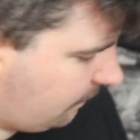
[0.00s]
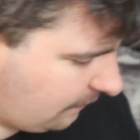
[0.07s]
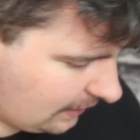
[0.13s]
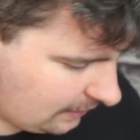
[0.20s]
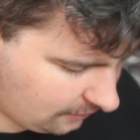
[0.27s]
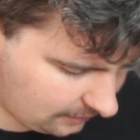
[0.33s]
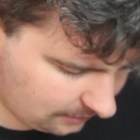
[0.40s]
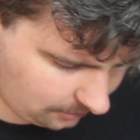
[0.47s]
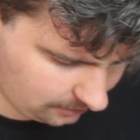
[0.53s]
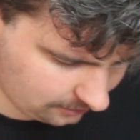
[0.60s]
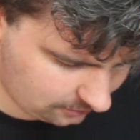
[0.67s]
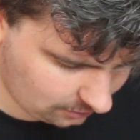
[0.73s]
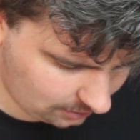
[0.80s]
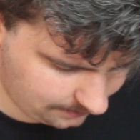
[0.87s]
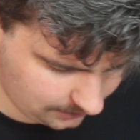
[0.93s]
finally, we're
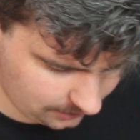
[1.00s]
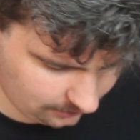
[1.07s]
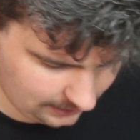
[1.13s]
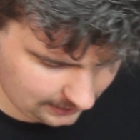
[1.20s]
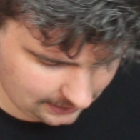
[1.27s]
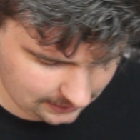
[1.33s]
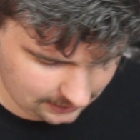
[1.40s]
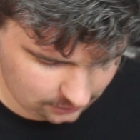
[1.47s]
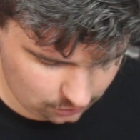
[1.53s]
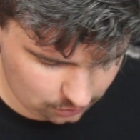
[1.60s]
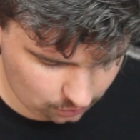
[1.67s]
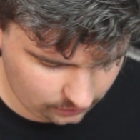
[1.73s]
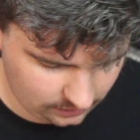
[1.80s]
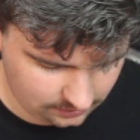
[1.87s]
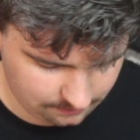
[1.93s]
going to talk about
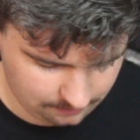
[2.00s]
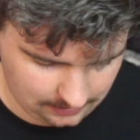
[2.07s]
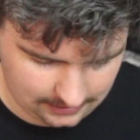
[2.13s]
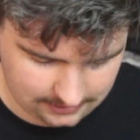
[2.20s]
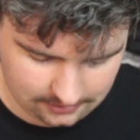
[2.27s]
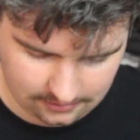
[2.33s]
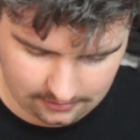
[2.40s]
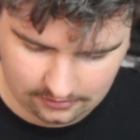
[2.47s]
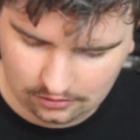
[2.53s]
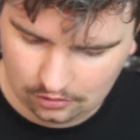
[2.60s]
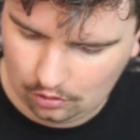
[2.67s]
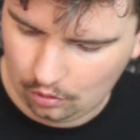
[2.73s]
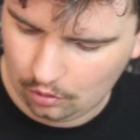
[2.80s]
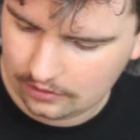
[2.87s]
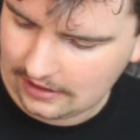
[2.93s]
Joyce Manor's
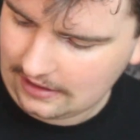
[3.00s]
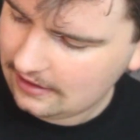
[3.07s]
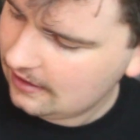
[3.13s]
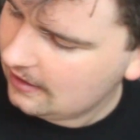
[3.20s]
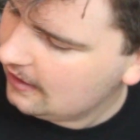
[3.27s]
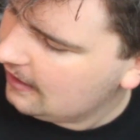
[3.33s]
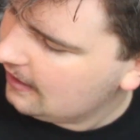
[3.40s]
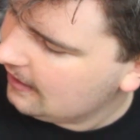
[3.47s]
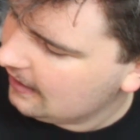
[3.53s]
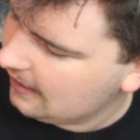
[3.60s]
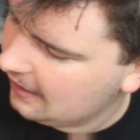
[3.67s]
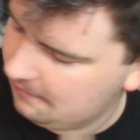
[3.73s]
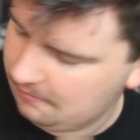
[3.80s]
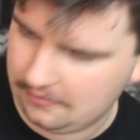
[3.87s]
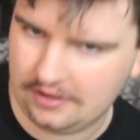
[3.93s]
Cody,
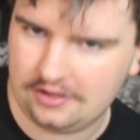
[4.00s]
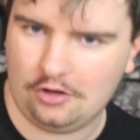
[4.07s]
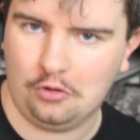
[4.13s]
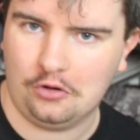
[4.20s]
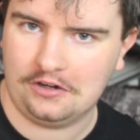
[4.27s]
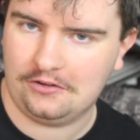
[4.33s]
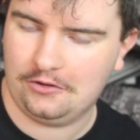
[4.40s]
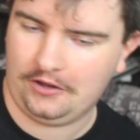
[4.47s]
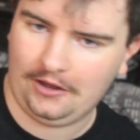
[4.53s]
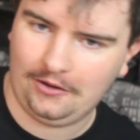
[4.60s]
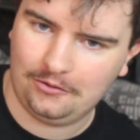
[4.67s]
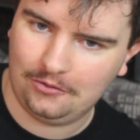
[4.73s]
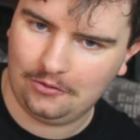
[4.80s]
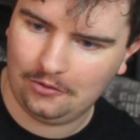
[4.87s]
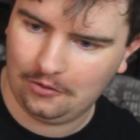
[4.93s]
which I already took
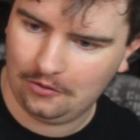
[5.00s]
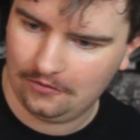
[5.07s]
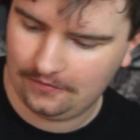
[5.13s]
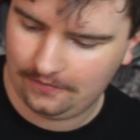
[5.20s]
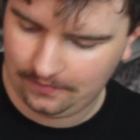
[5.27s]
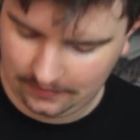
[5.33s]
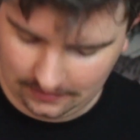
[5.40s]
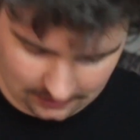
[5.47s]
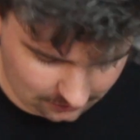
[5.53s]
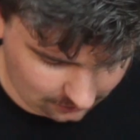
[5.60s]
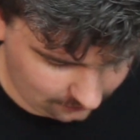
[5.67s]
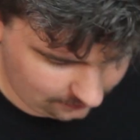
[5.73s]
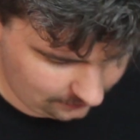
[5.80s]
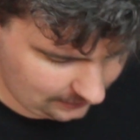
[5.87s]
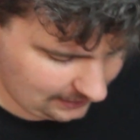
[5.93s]
out of
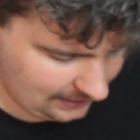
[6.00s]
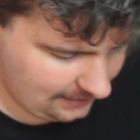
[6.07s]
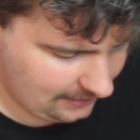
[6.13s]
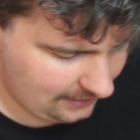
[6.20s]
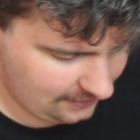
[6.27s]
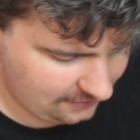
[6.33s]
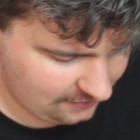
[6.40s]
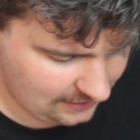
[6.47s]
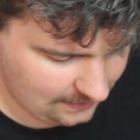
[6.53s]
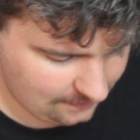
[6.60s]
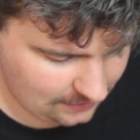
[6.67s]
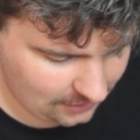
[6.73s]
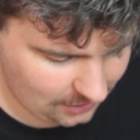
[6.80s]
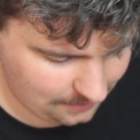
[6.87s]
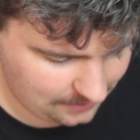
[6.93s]
the
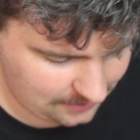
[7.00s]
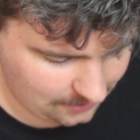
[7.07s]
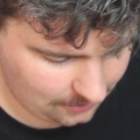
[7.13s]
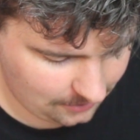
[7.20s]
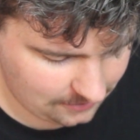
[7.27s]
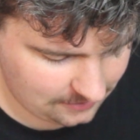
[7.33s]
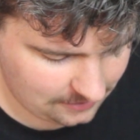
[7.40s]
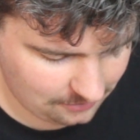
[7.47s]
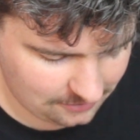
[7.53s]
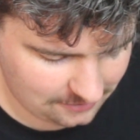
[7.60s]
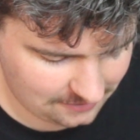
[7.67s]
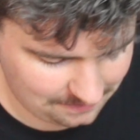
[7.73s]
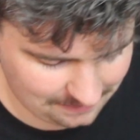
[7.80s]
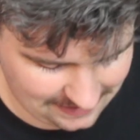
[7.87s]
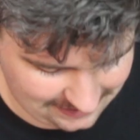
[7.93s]
sleeve there because it
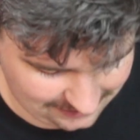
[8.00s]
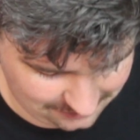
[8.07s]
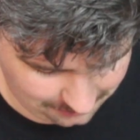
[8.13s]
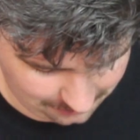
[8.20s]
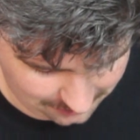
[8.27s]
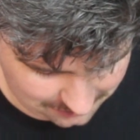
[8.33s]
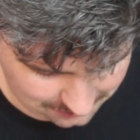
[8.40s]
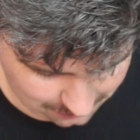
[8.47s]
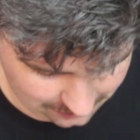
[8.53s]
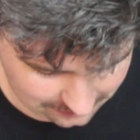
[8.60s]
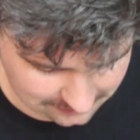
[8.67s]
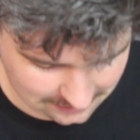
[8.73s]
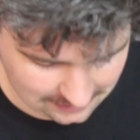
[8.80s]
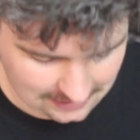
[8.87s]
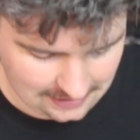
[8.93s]
was just making so much
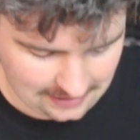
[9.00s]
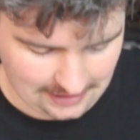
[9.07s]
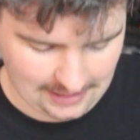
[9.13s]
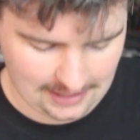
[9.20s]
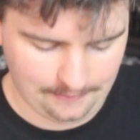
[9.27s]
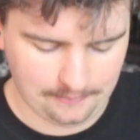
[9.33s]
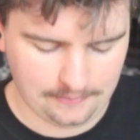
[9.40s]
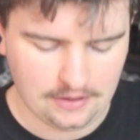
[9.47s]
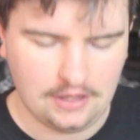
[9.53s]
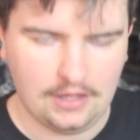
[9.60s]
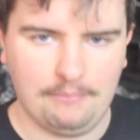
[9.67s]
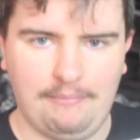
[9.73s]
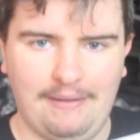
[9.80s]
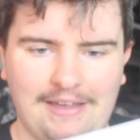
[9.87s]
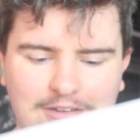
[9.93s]
noise.
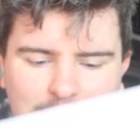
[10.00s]
But